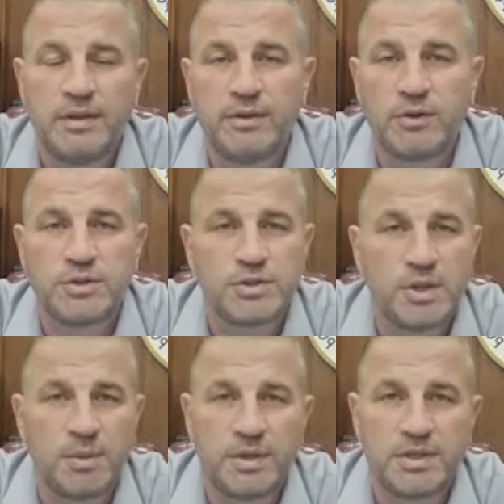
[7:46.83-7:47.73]
Those are
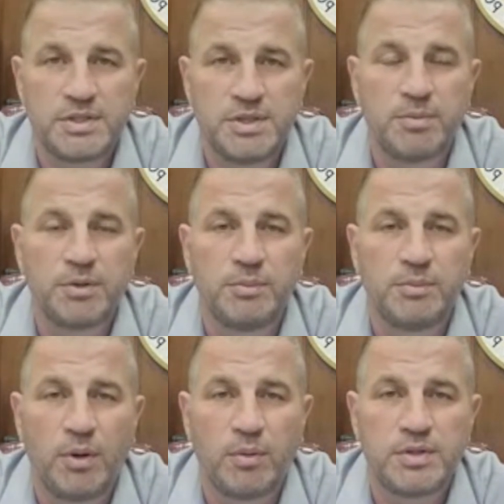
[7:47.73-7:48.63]
some of the simple
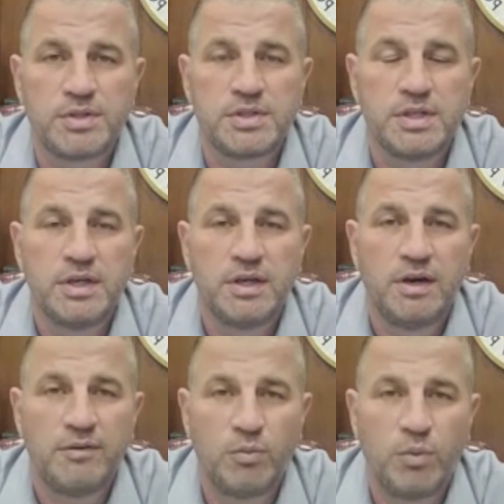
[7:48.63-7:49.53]
components
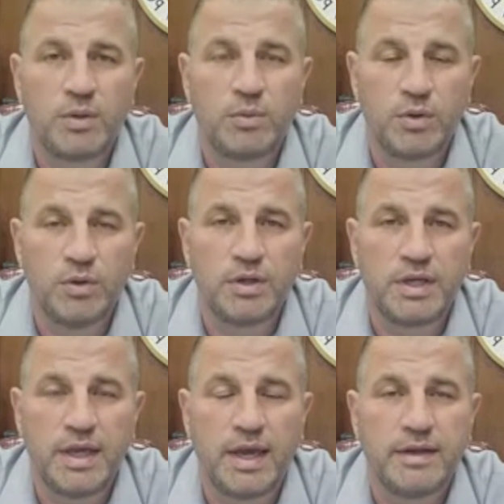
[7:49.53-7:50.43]
of what we're
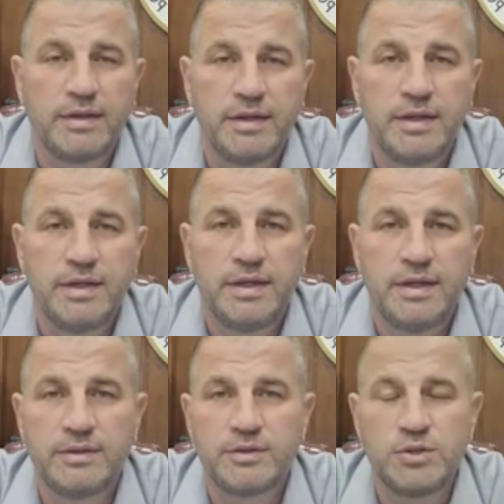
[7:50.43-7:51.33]
looking at.
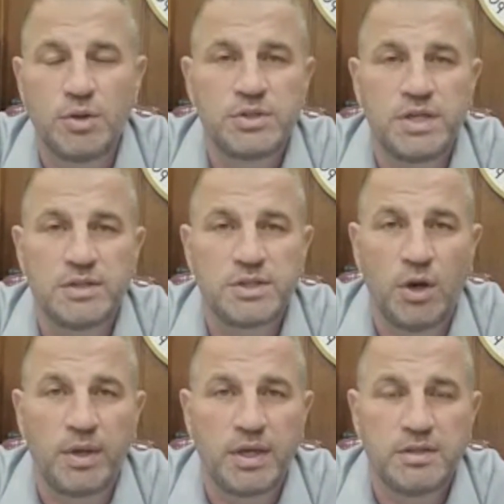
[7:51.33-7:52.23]
There's no sense
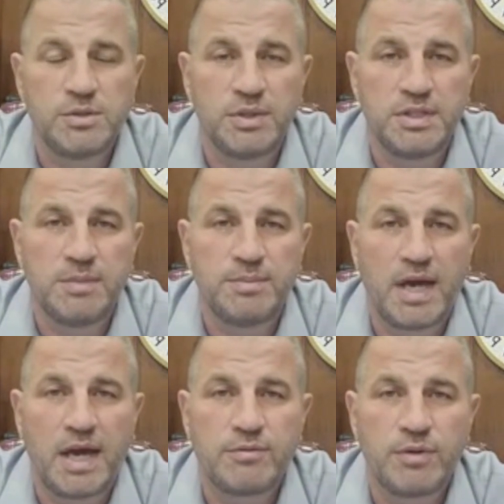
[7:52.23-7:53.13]
going into a deep
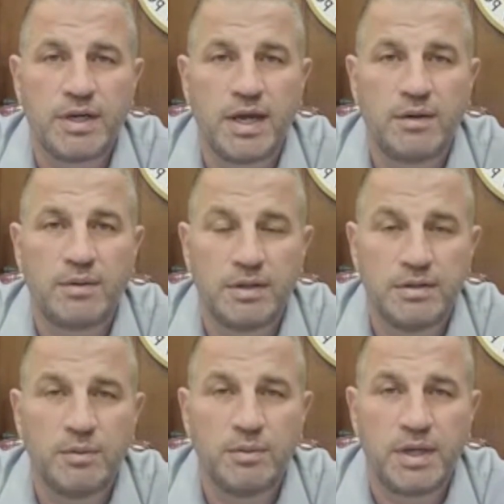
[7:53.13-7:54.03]
dive right now
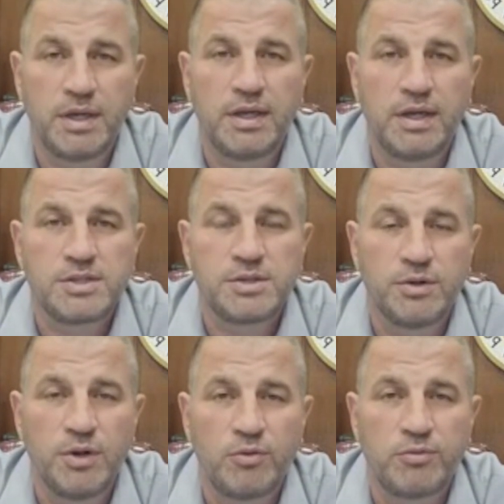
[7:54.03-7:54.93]
until we get a yes or
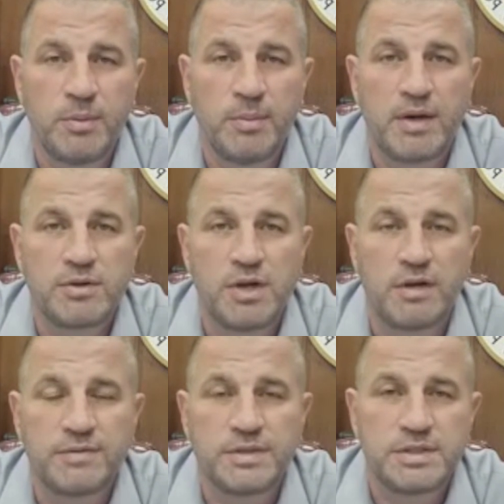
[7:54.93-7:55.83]
a no from the mayor's
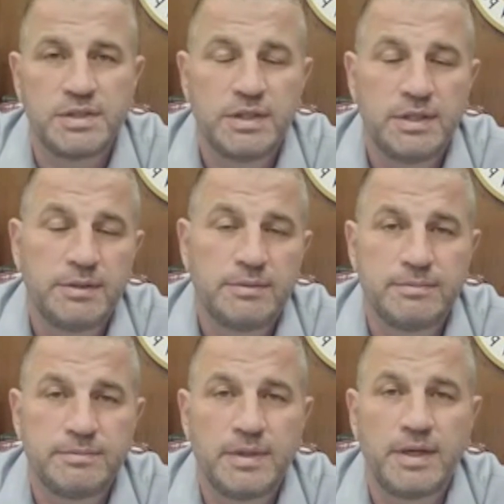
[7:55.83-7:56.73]
office.
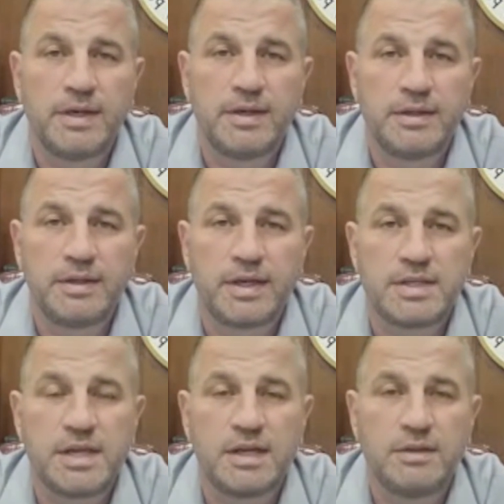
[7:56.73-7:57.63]
Like I
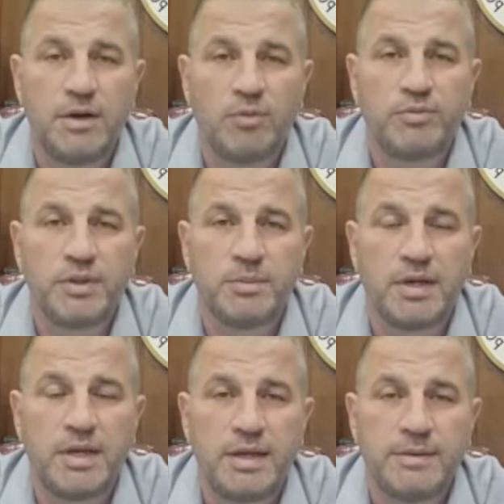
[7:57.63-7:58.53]
said, hopefully
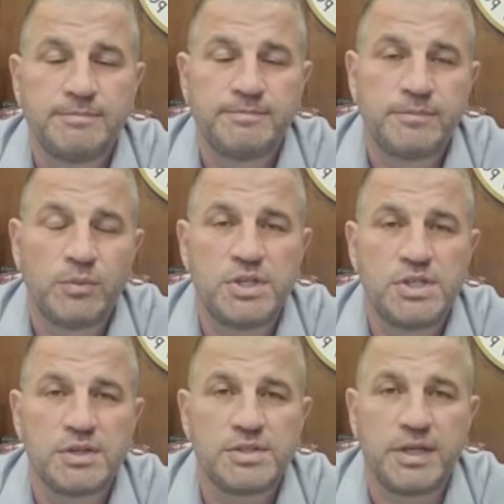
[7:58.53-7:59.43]
Monday, we
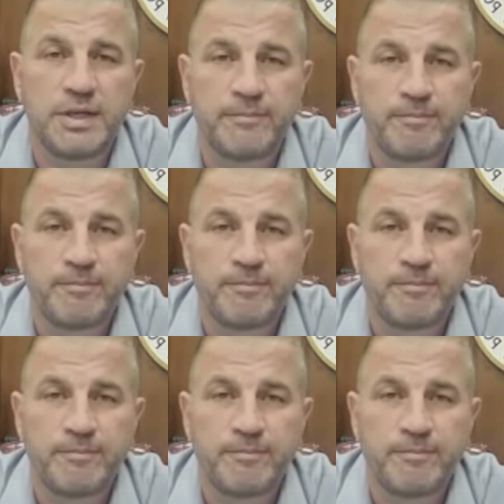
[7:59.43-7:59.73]
shall see.